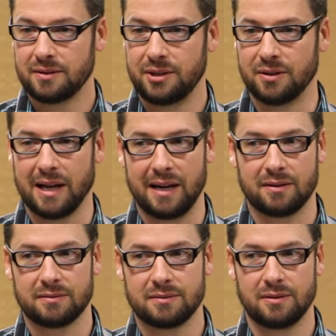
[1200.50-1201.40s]
you're
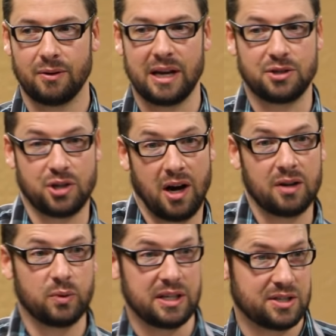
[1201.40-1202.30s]
like, okay,
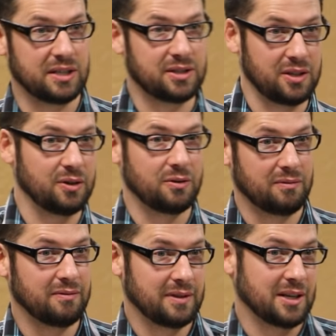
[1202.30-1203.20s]
John witnessing to you